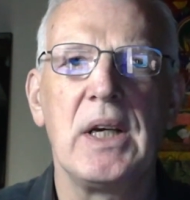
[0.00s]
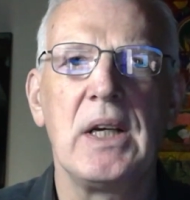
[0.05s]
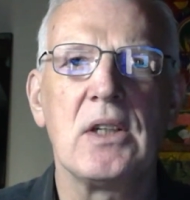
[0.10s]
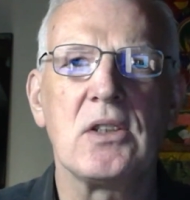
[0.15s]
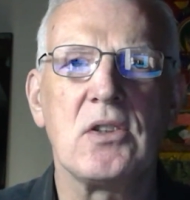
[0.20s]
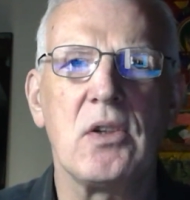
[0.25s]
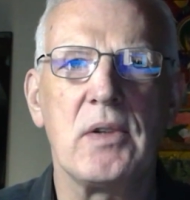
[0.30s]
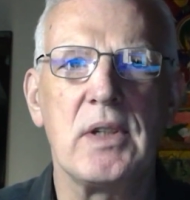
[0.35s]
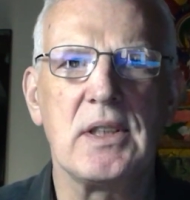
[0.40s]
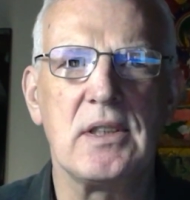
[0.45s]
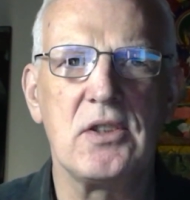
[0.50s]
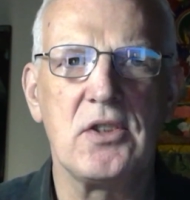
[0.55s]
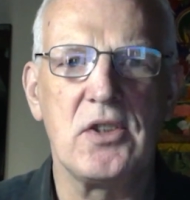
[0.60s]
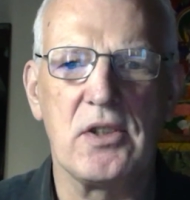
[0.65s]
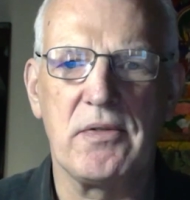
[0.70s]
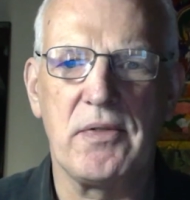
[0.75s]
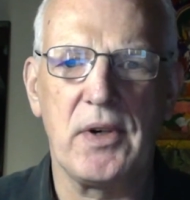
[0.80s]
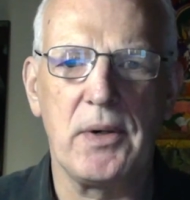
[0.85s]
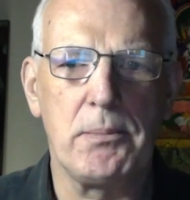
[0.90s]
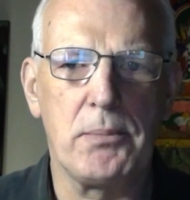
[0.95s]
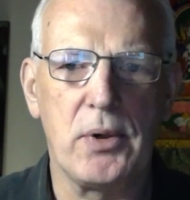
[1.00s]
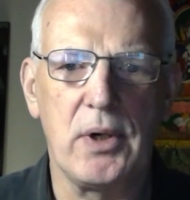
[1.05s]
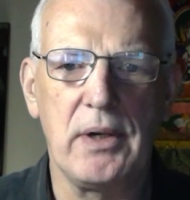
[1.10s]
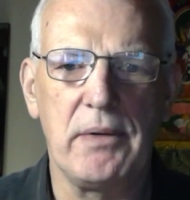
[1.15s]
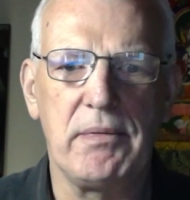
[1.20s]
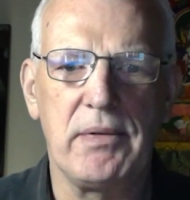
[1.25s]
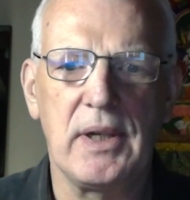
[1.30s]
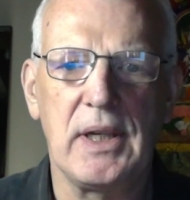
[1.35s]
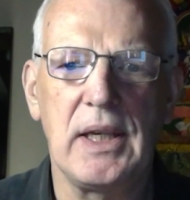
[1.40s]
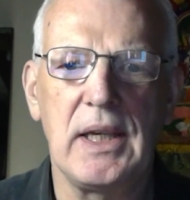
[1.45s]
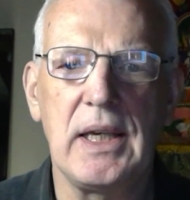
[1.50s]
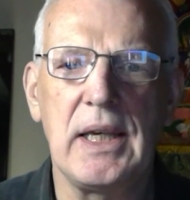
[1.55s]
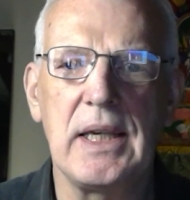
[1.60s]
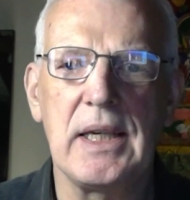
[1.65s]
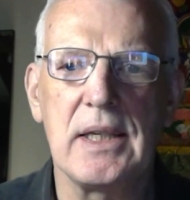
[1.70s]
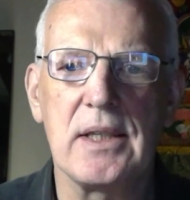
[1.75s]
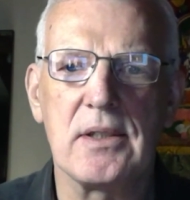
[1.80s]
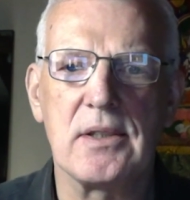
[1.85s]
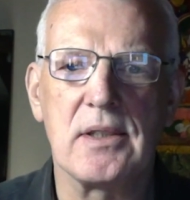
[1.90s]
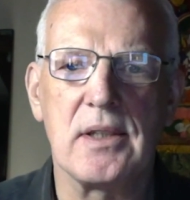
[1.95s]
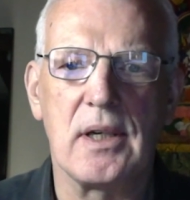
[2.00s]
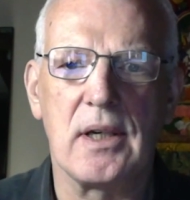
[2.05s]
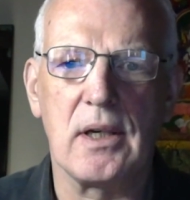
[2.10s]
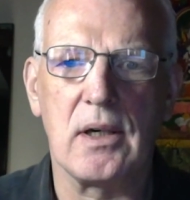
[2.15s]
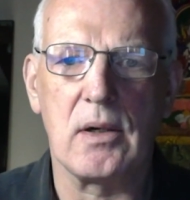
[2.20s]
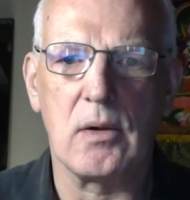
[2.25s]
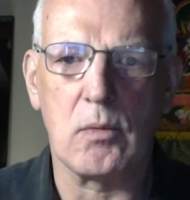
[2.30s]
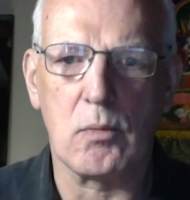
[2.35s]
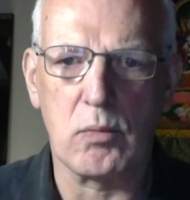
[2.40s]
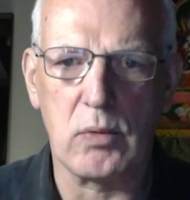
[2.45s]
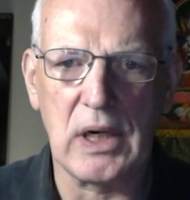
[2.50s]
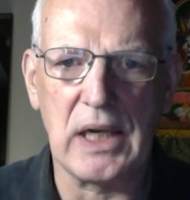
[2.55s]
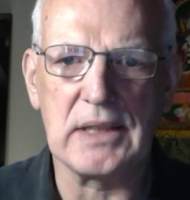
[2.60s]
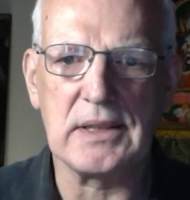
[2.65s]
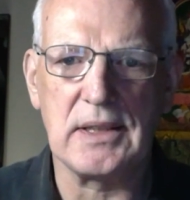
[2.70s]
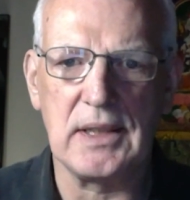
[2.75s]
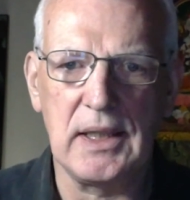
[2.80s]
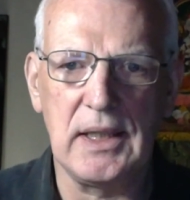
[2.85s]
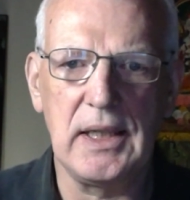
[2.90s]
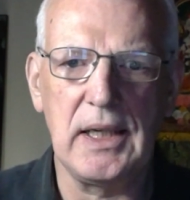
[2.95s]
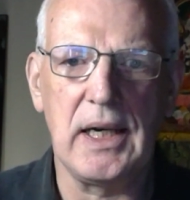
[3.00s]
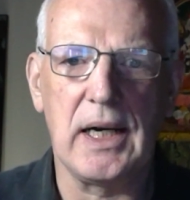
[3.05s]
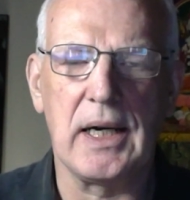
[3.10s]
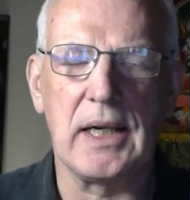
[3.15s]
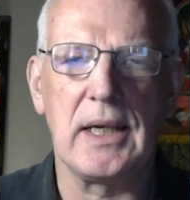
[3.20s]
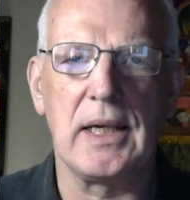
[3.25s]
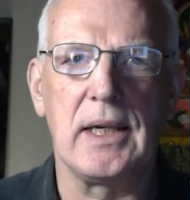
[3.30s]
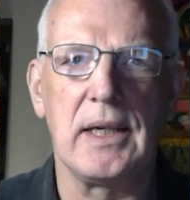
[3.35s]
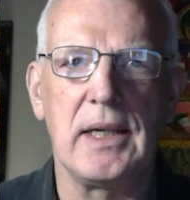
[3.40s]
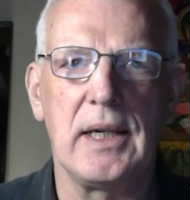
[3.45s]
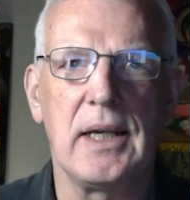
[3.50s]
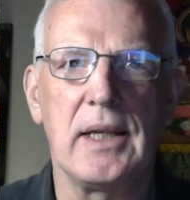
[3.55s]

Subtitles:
So this just very briefly is Rasayana